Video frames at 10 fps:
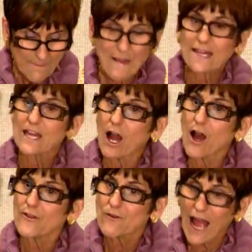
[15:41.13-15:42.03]
making
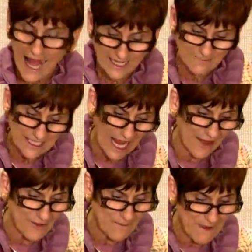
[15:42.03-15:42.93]
other items
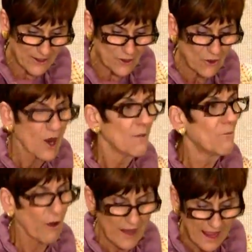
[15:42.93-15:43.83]
on their menu
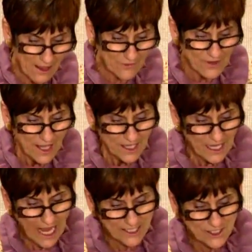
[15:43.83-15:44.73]
more health
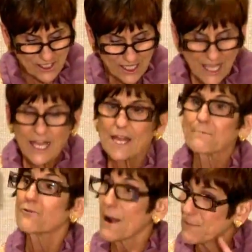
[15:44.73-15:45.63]
conscious
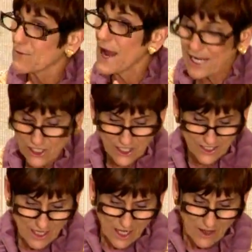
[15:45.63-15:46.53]
in
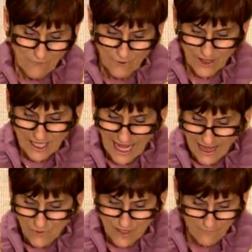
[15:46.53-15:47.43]
preparation for the
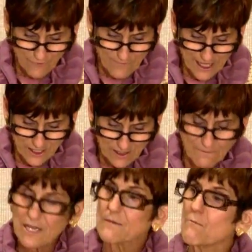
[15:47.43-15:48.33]
calorie information
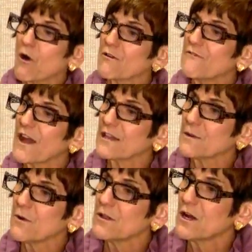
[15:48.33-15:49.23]
being more
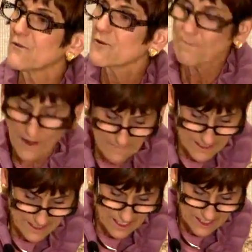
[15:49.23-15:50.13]
available for
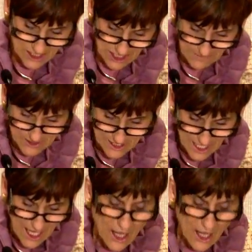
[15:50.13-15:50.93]
public consumption.